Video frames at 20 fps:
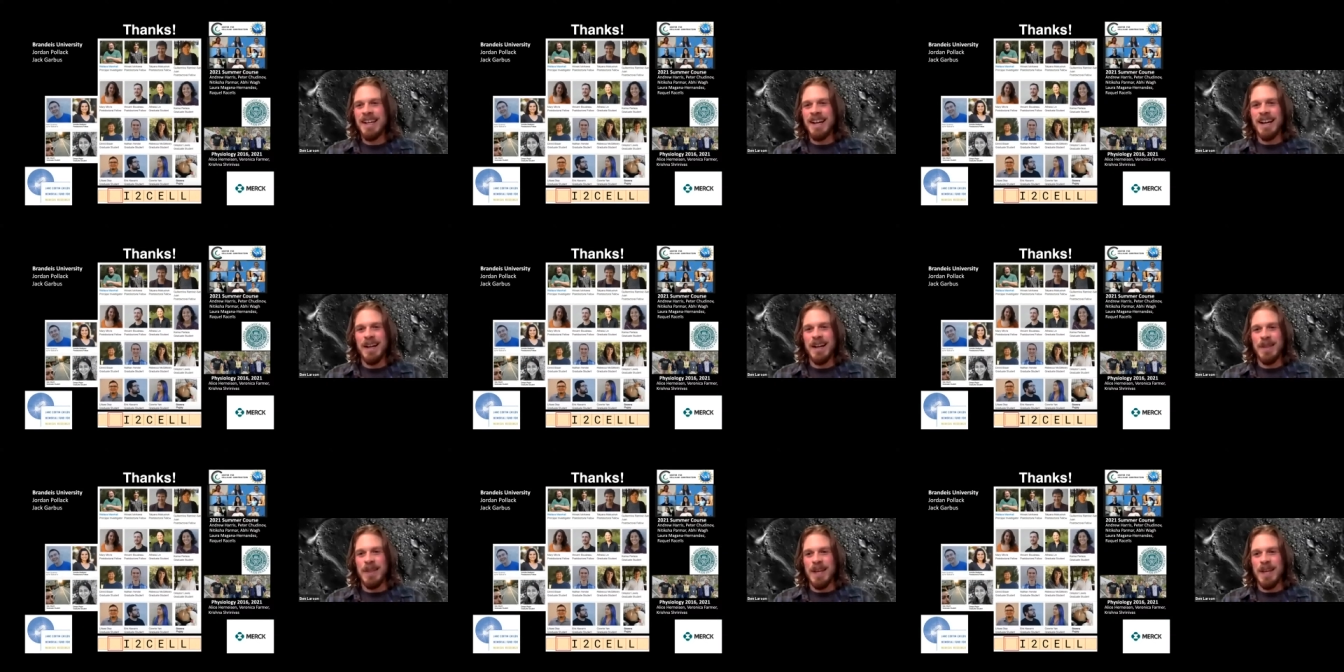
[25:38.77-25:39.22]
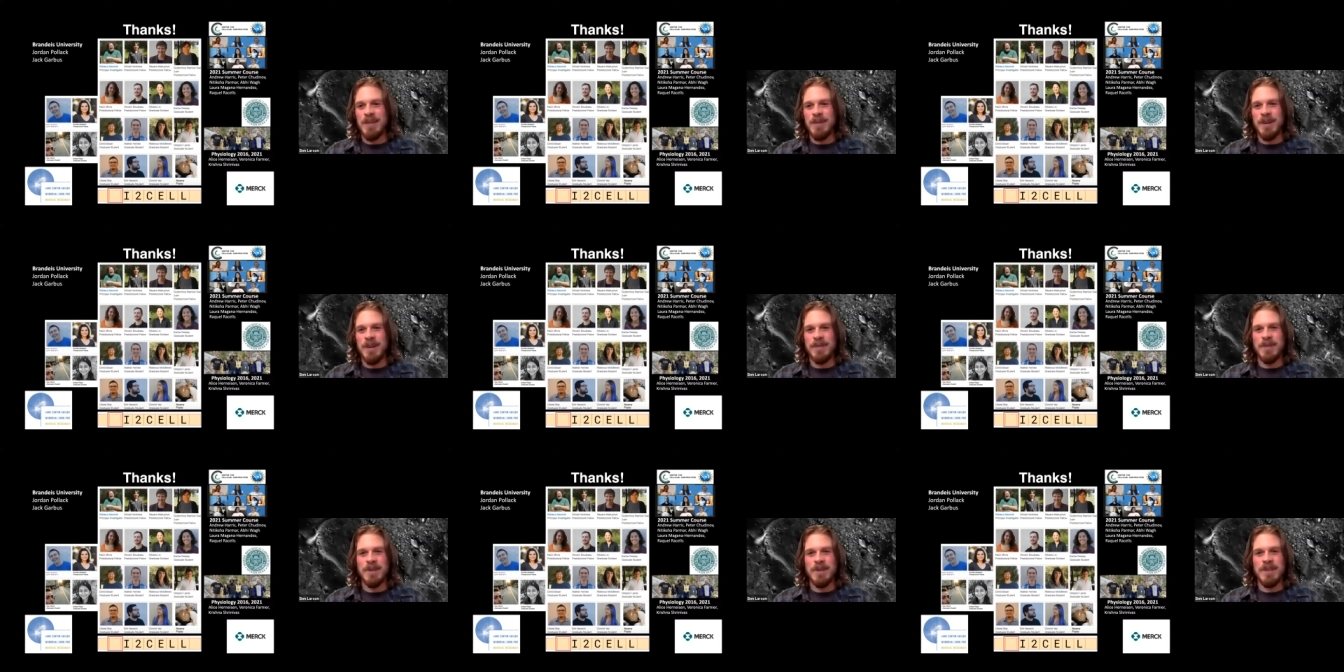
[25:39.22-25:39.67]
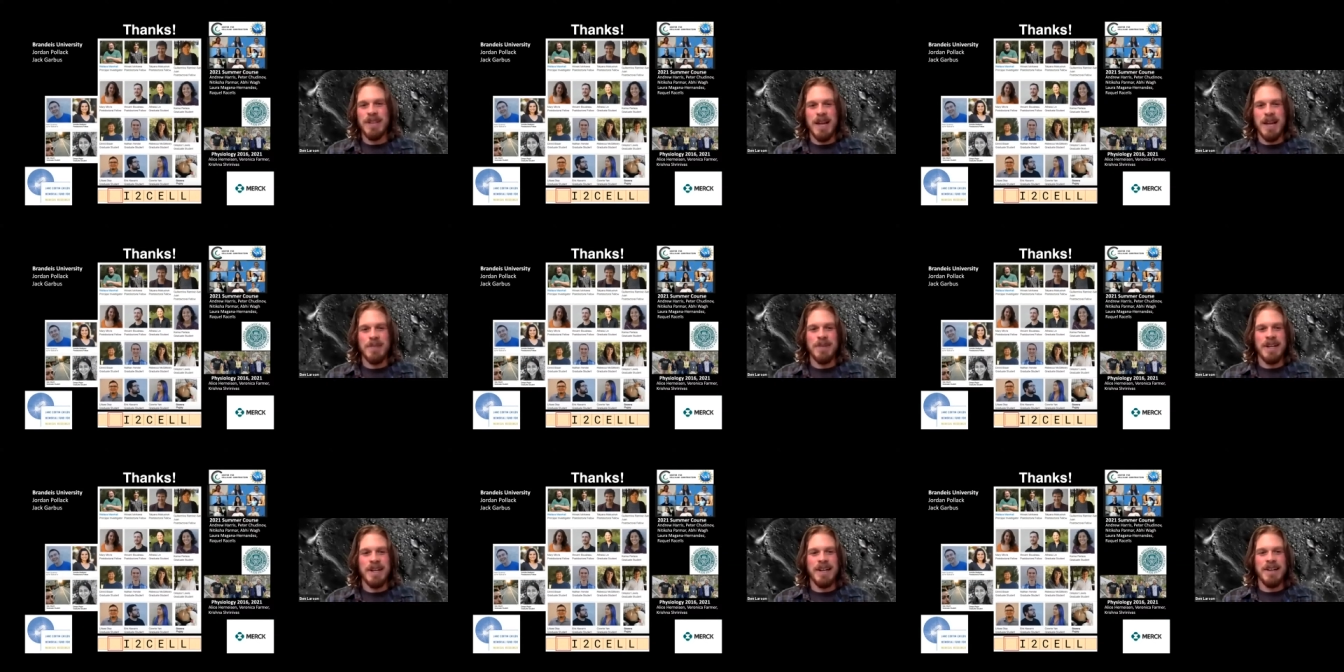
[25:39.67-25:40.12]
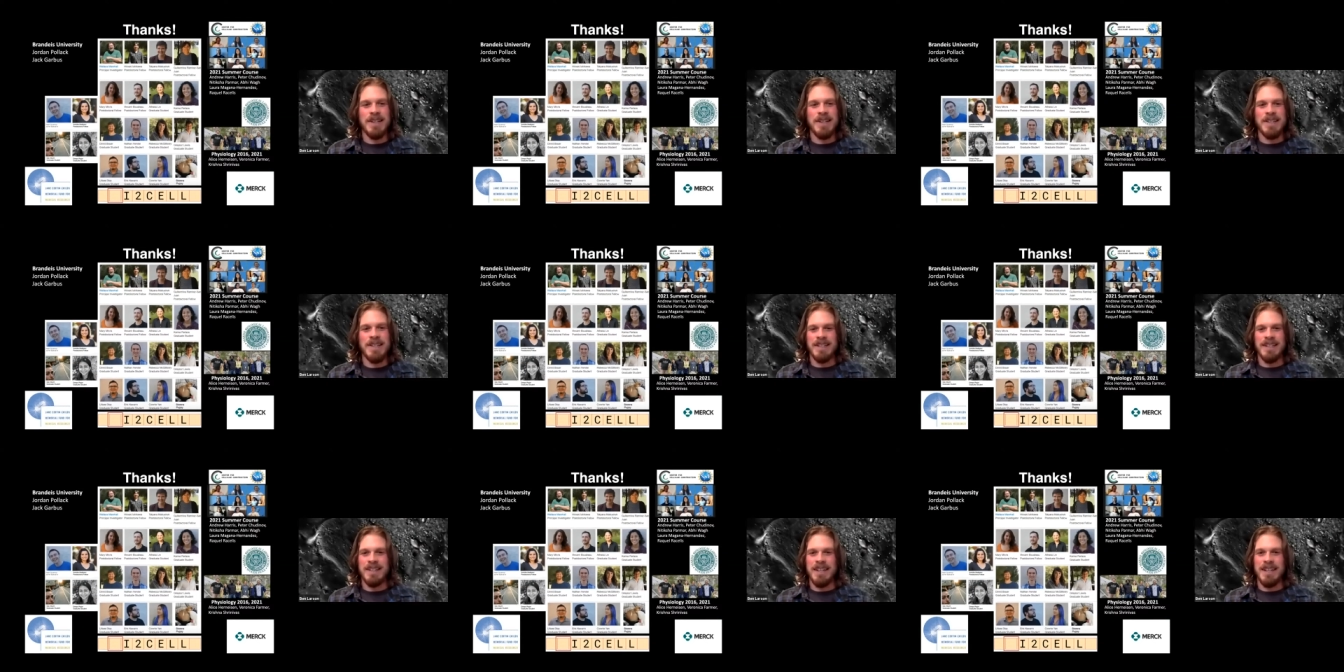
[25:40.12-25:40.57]
Uh, thank wonderful collaborators
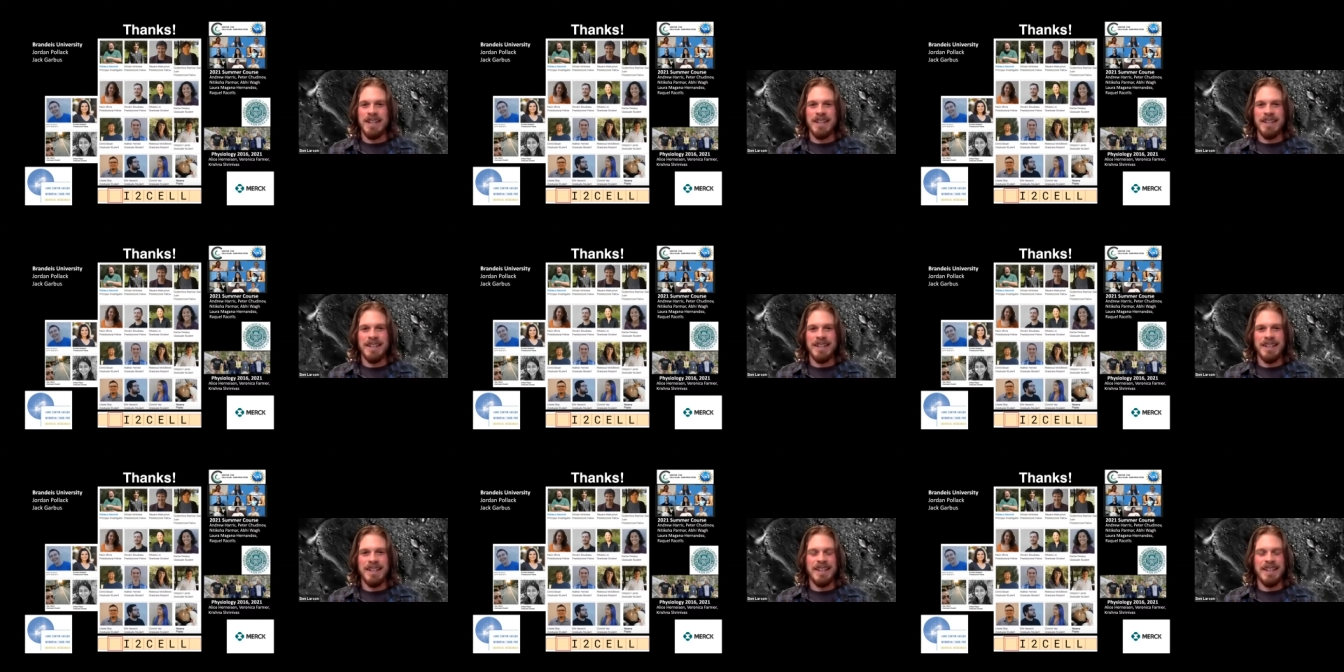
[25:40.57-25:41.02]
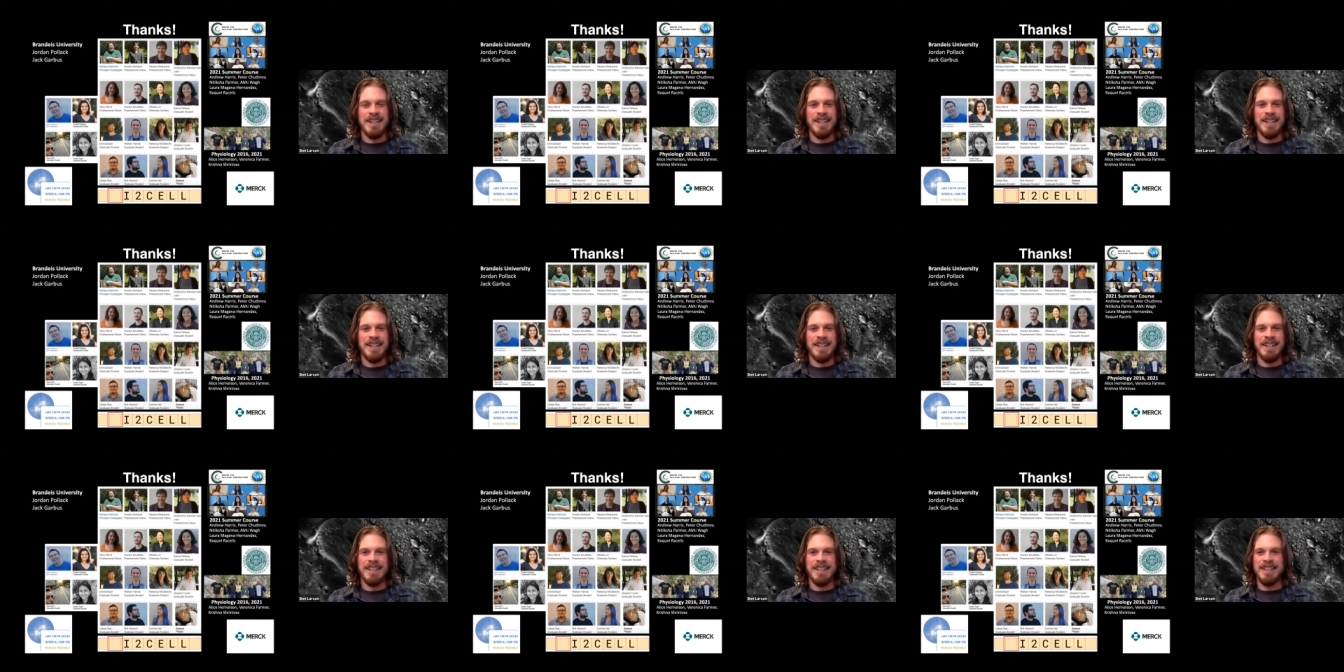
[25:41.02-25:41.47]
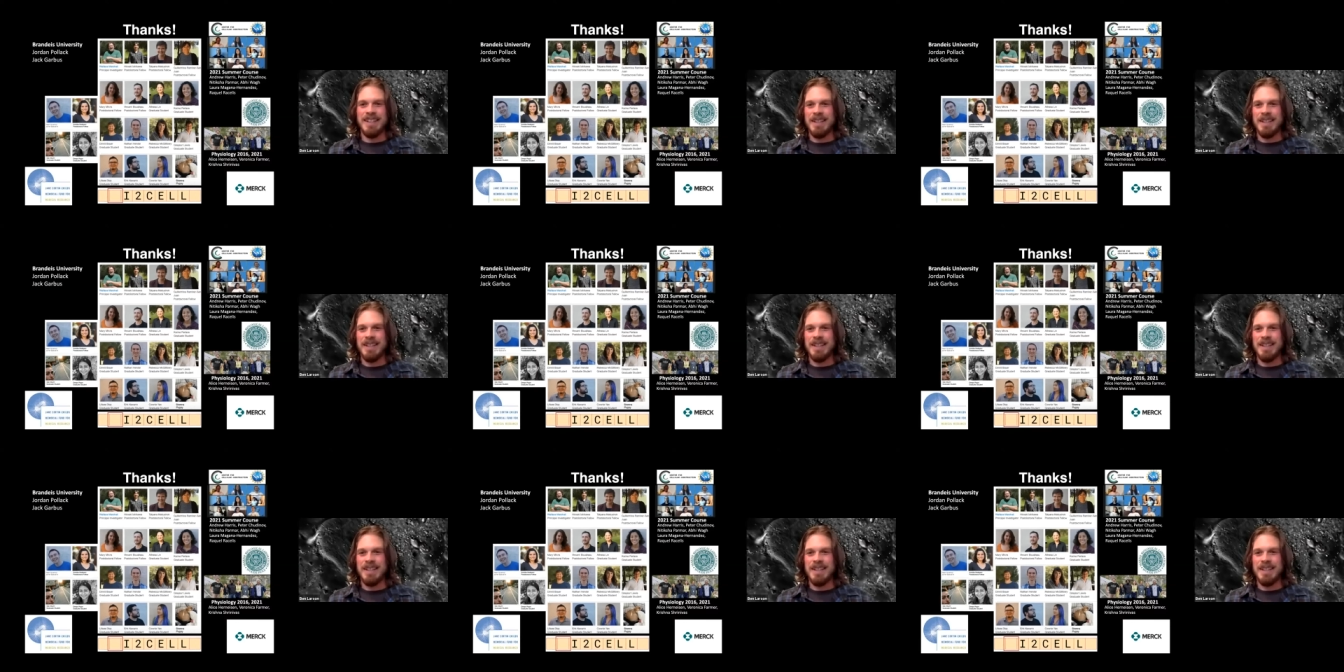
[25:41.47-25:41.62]
and, and uh, uh,